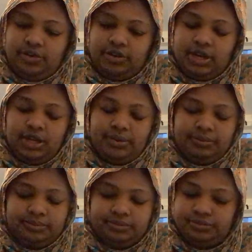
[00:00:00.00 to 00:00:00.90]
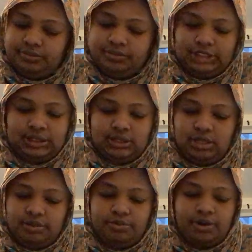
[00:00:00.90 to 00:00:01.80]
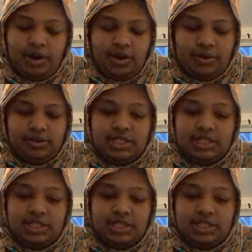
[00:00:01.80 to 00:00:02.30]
freaking bro,